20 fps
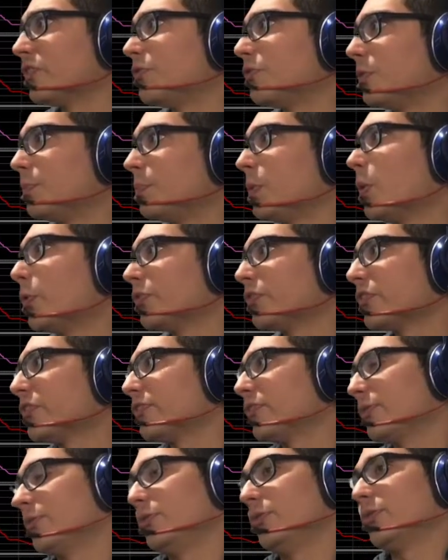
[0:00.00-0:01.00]
different pulses,
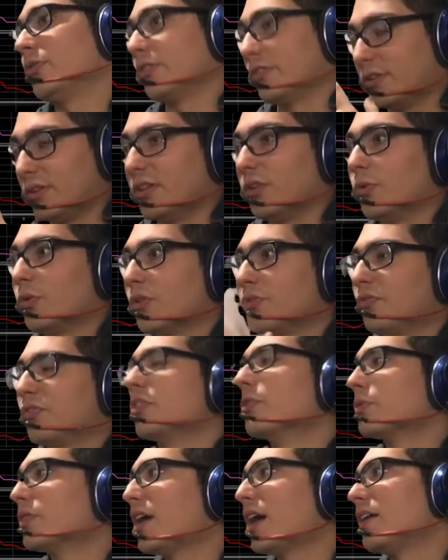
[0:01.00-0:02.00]
so you can
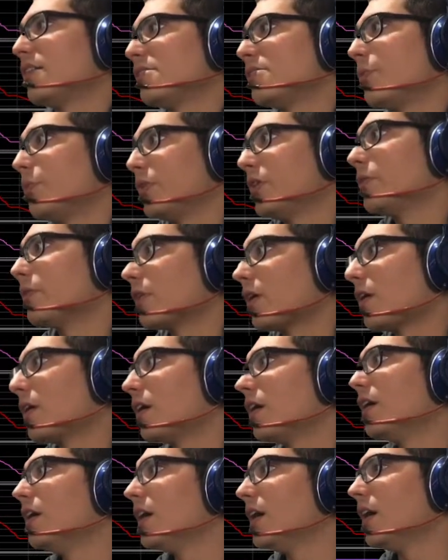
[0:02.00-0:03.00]
feel that in a real
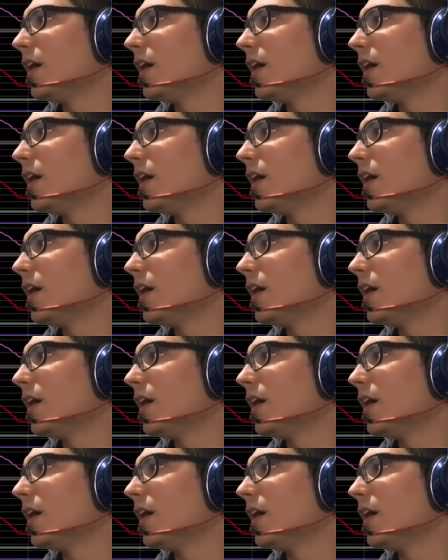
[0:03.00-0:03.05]
car,